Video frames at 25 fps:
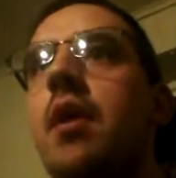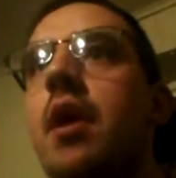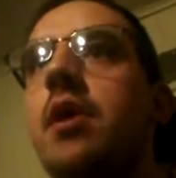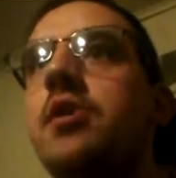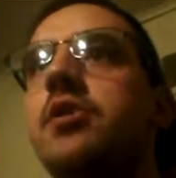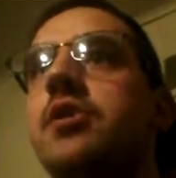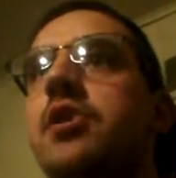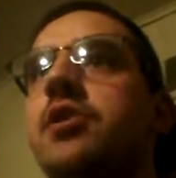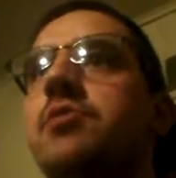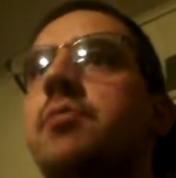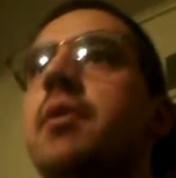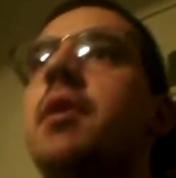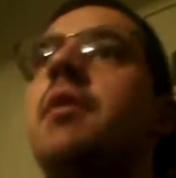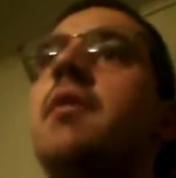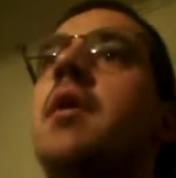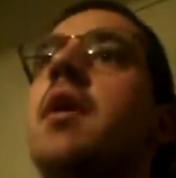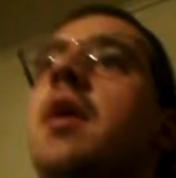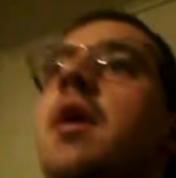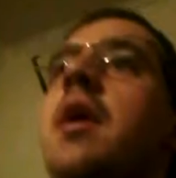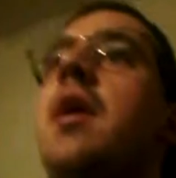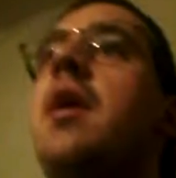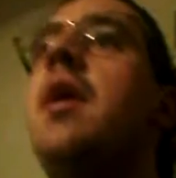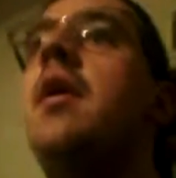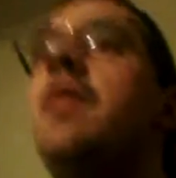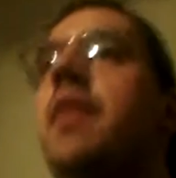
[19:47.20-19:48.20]
Excuse me.
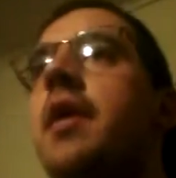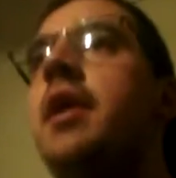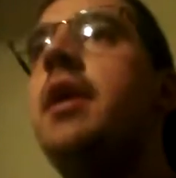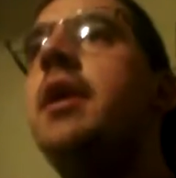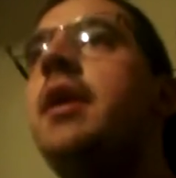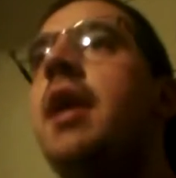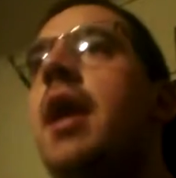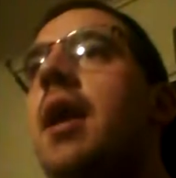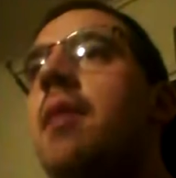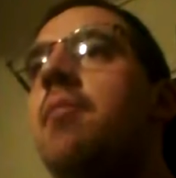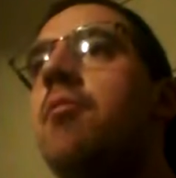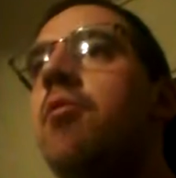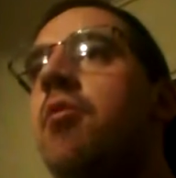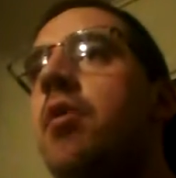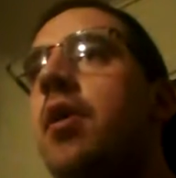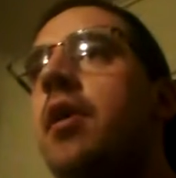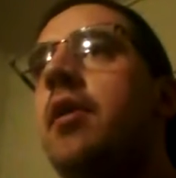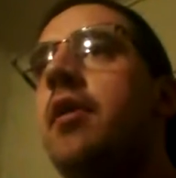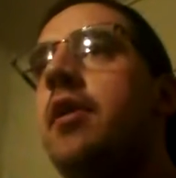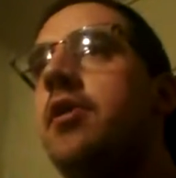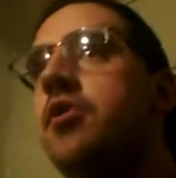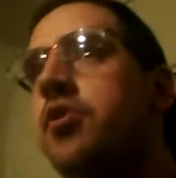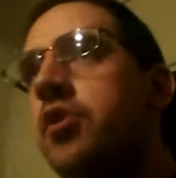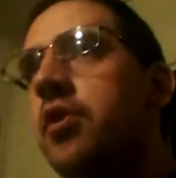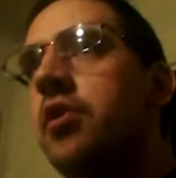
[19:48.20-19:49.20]
Then he came run.
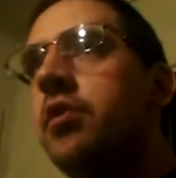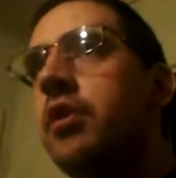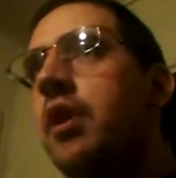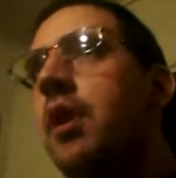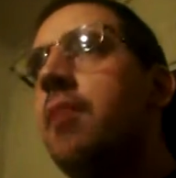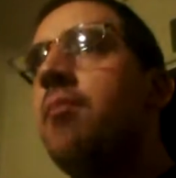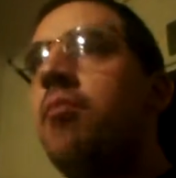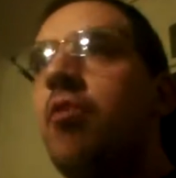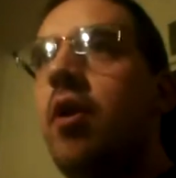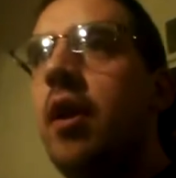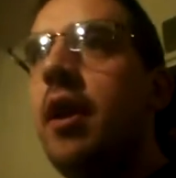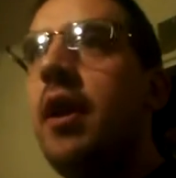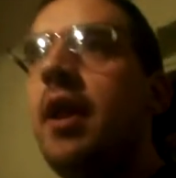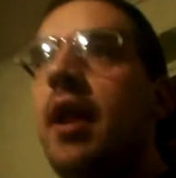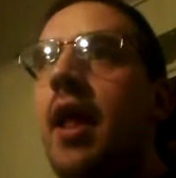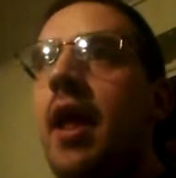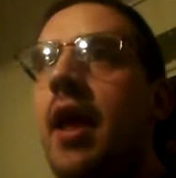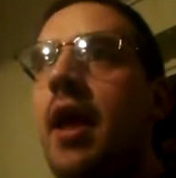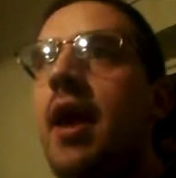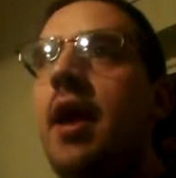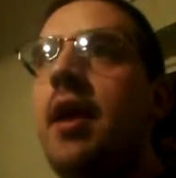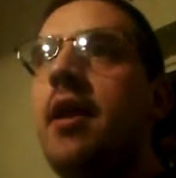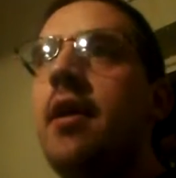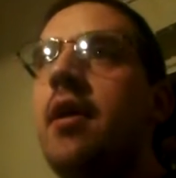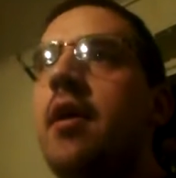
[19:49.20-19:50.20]
Then Jinder came running
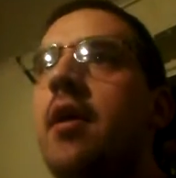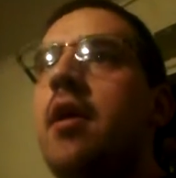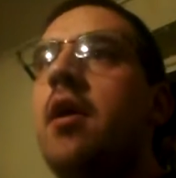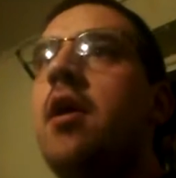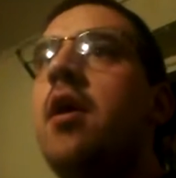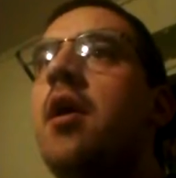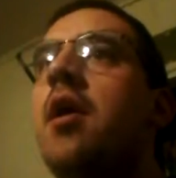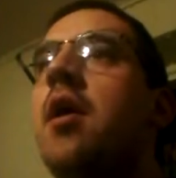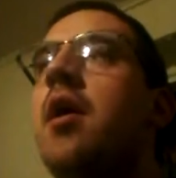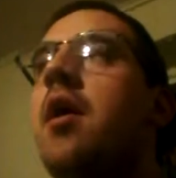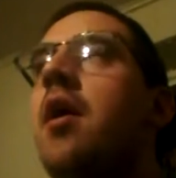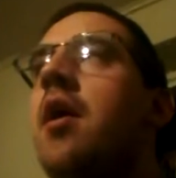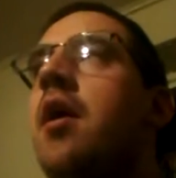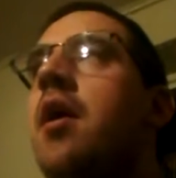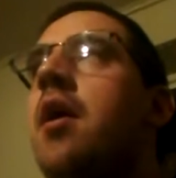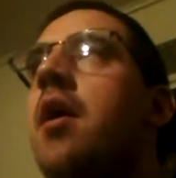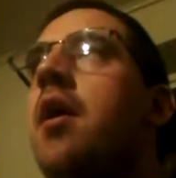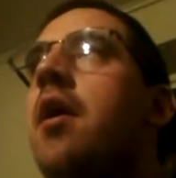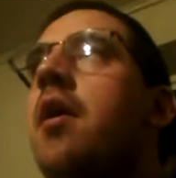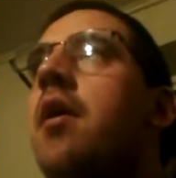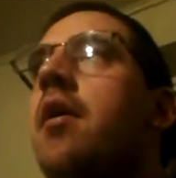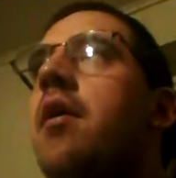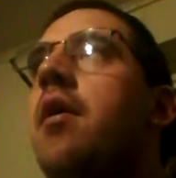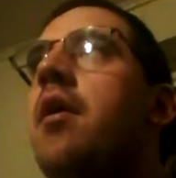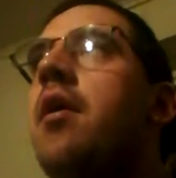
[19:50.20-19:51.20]
at
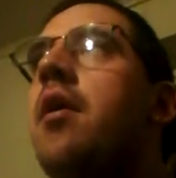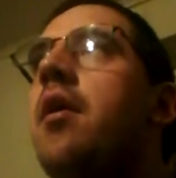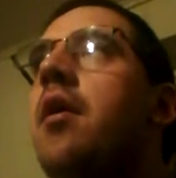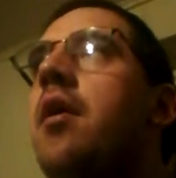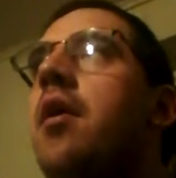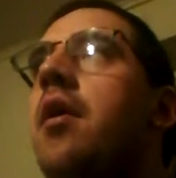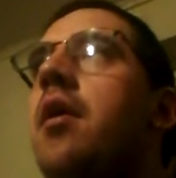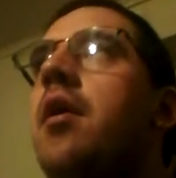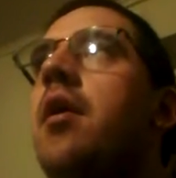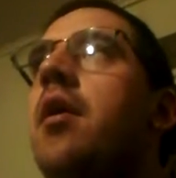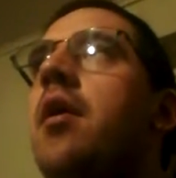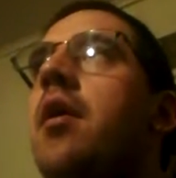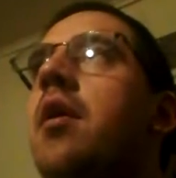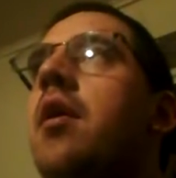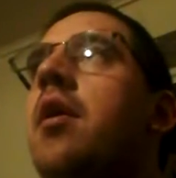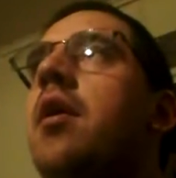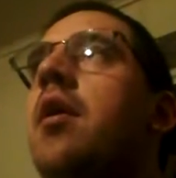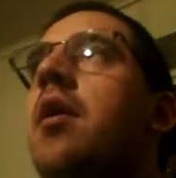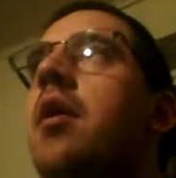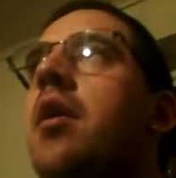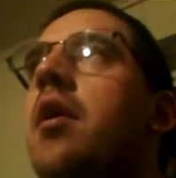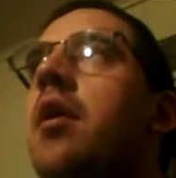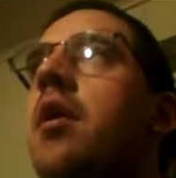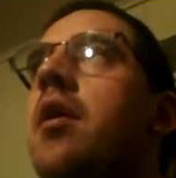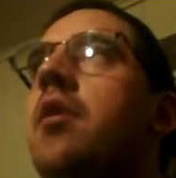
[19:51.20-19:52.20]
uh,
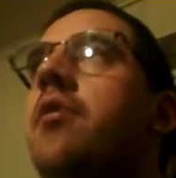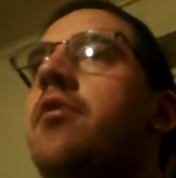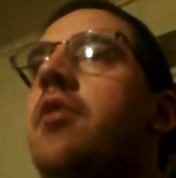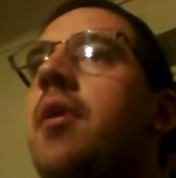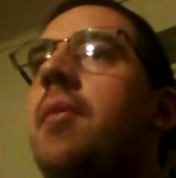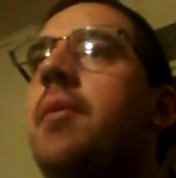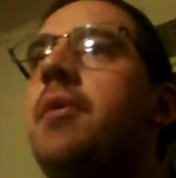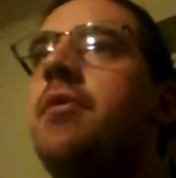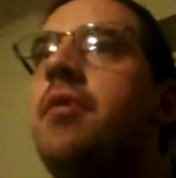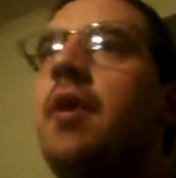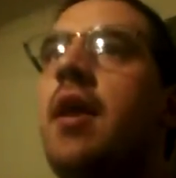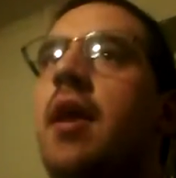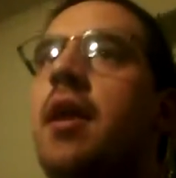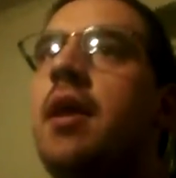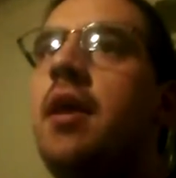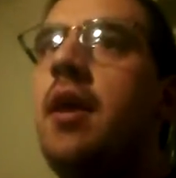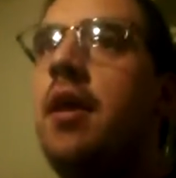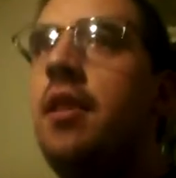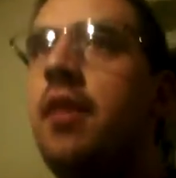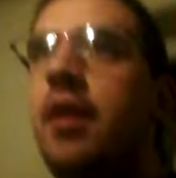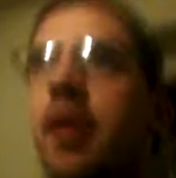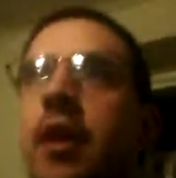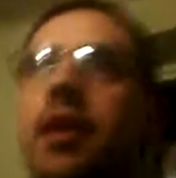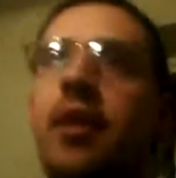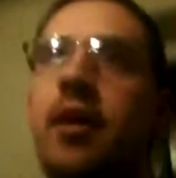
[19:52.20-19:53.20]
Sami Zayn,
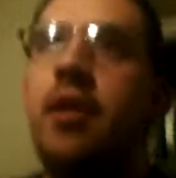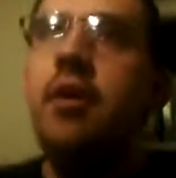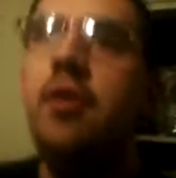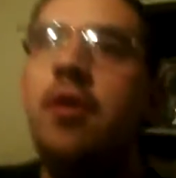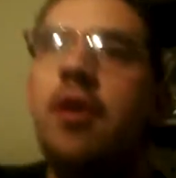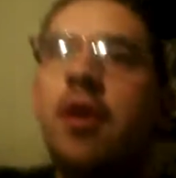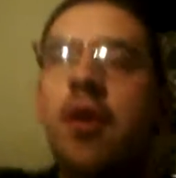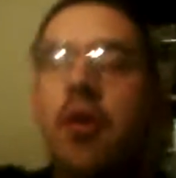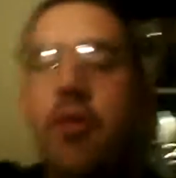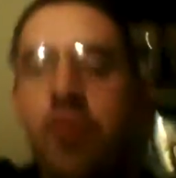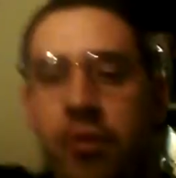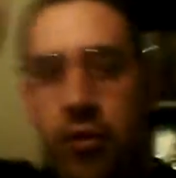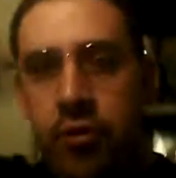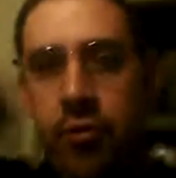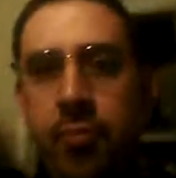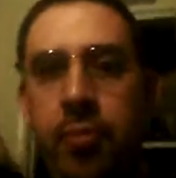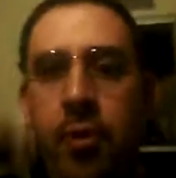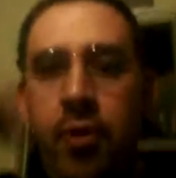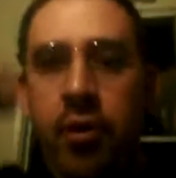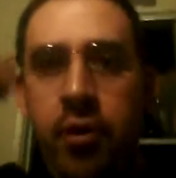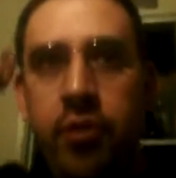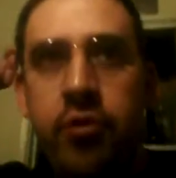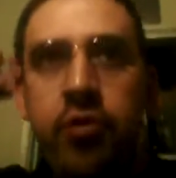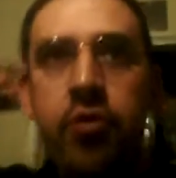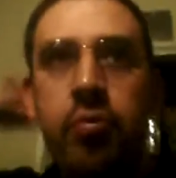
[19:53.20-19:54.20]
and then he did his
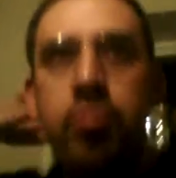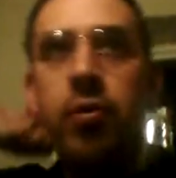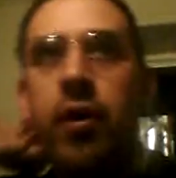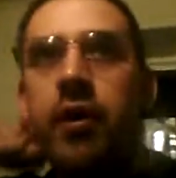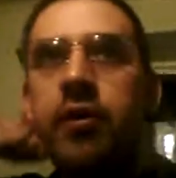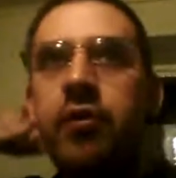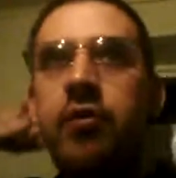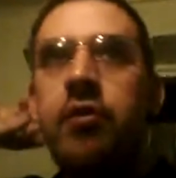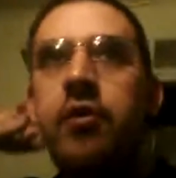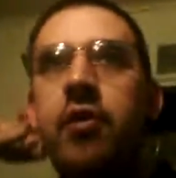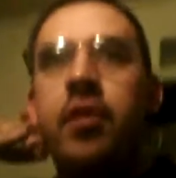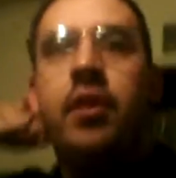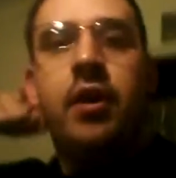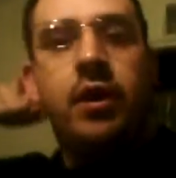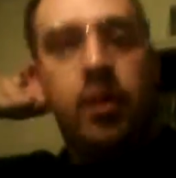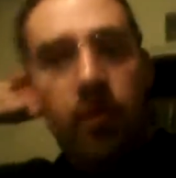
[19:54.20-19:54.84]
exploder suplex into the